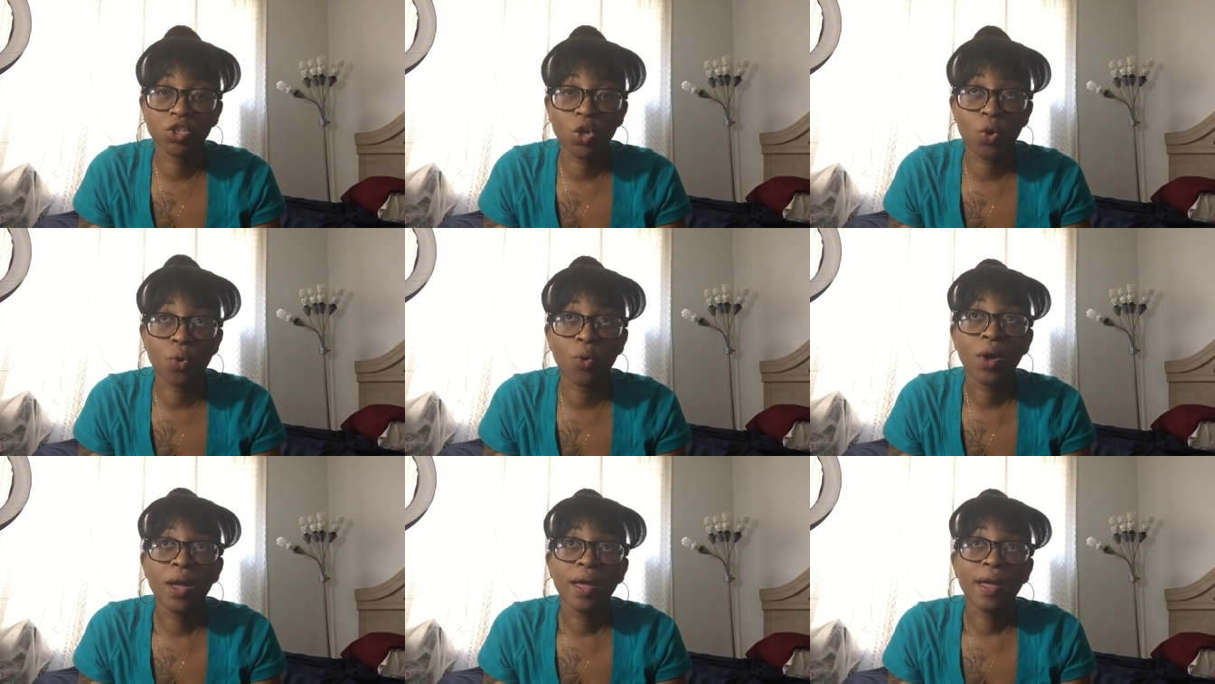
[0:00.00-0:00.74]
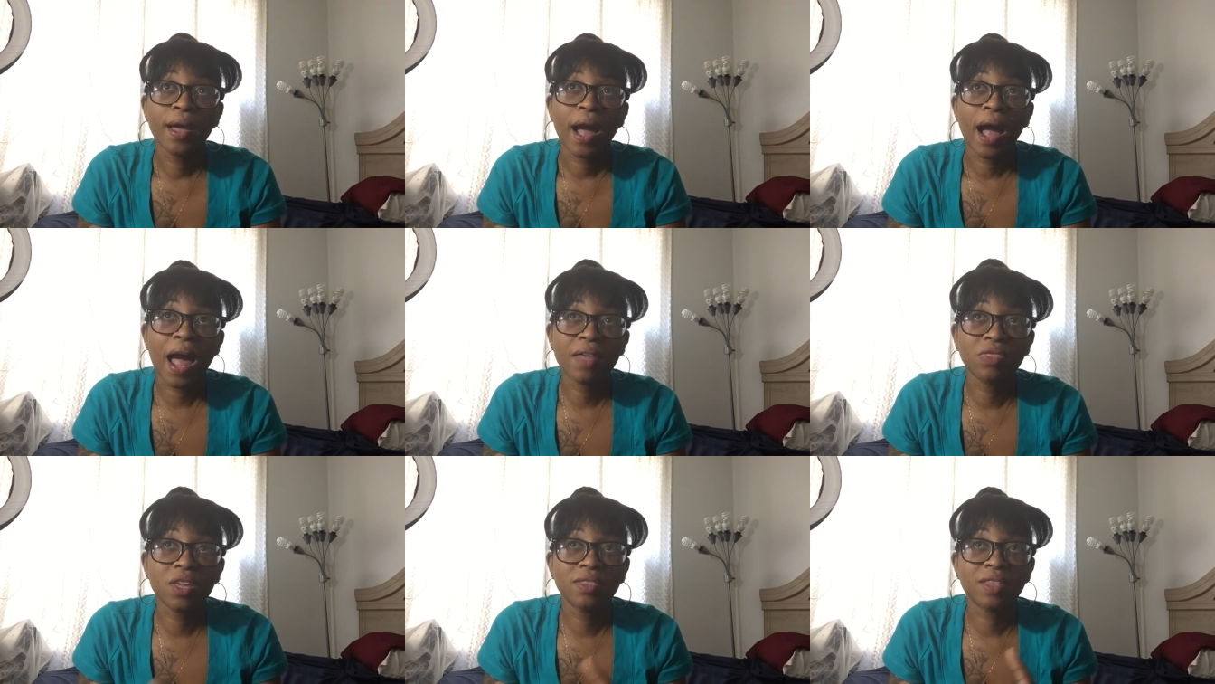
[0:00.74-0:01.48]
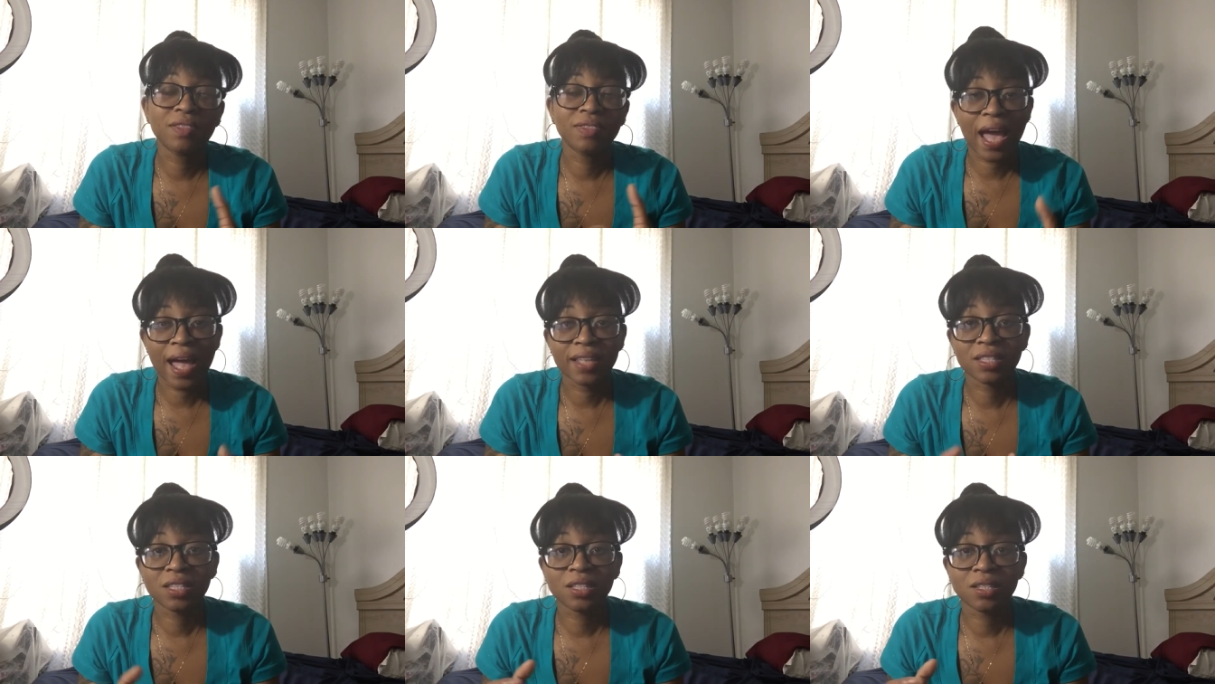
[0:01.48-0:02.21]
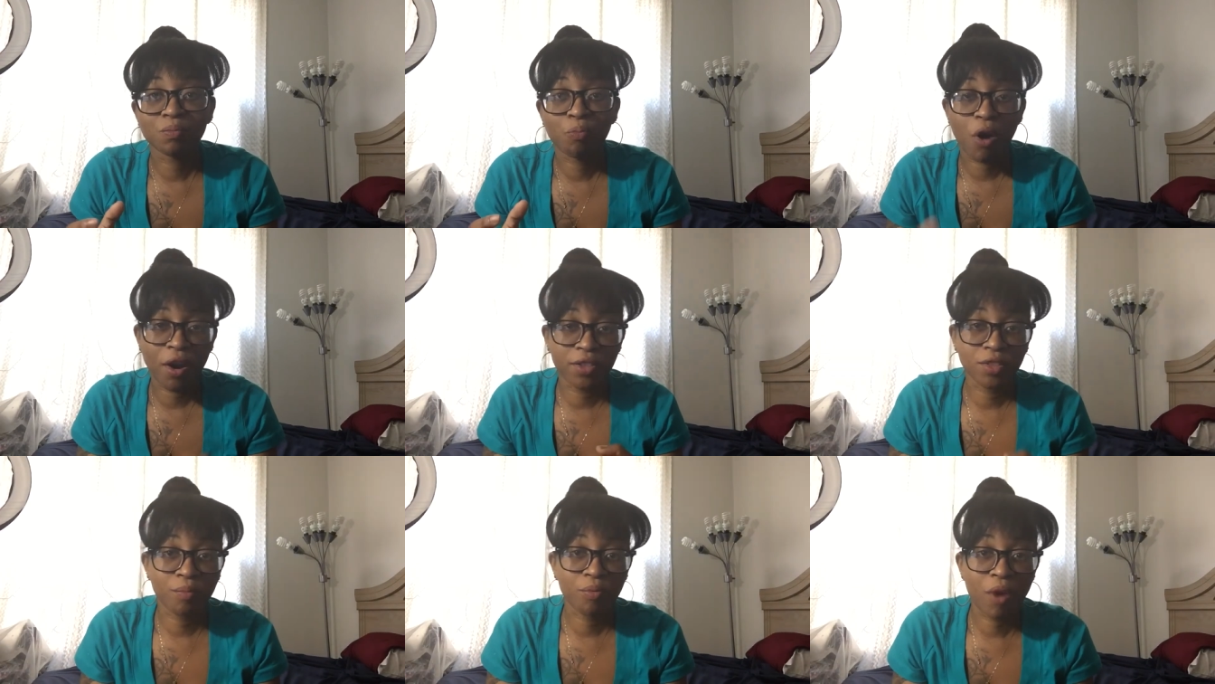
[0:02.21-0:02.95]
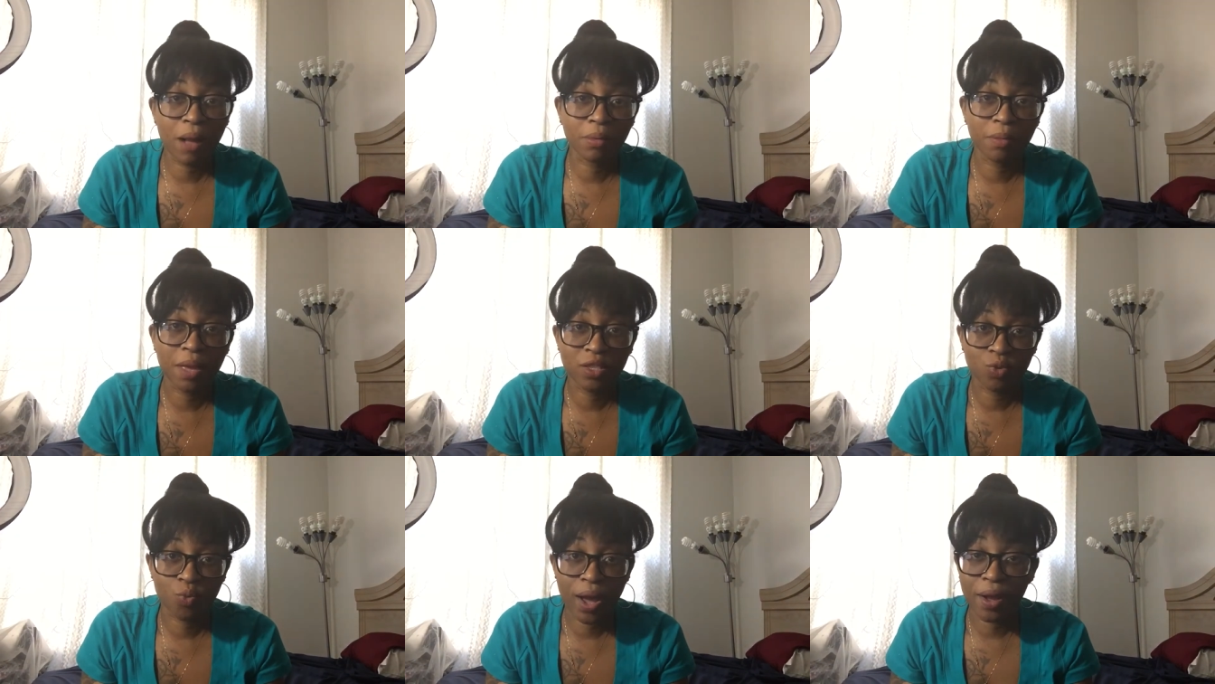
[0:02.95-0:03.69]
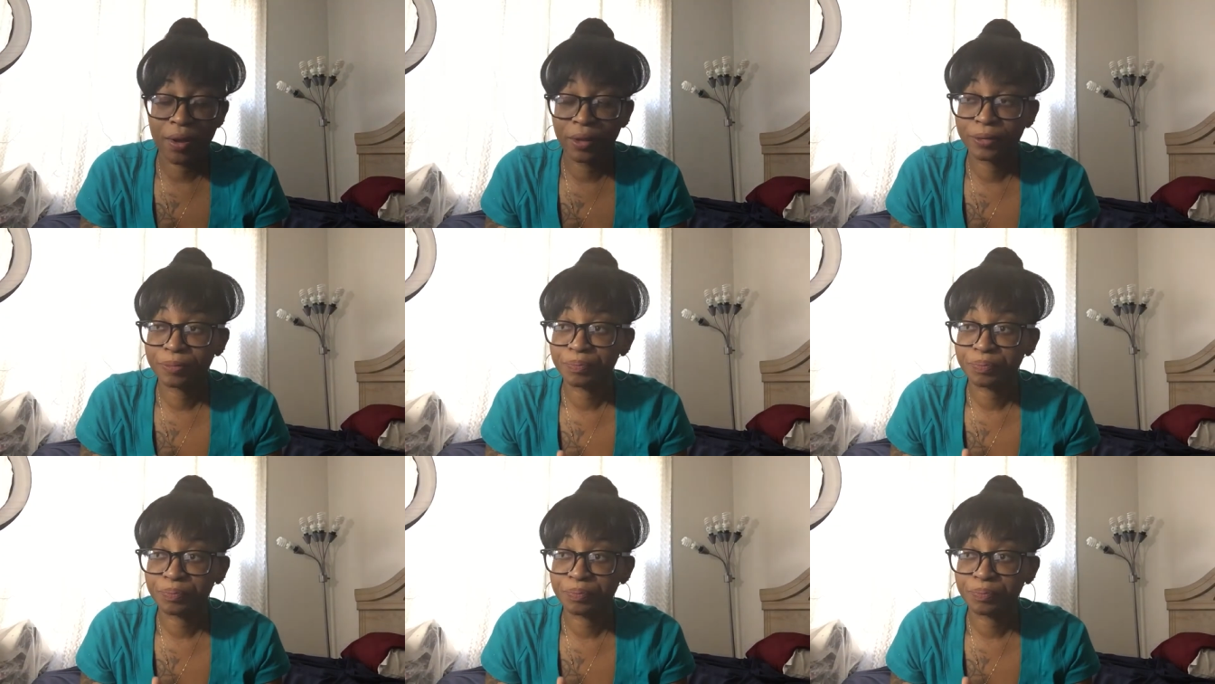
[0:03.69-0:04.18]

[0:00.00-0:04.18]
So I think that that's part of the problem as well.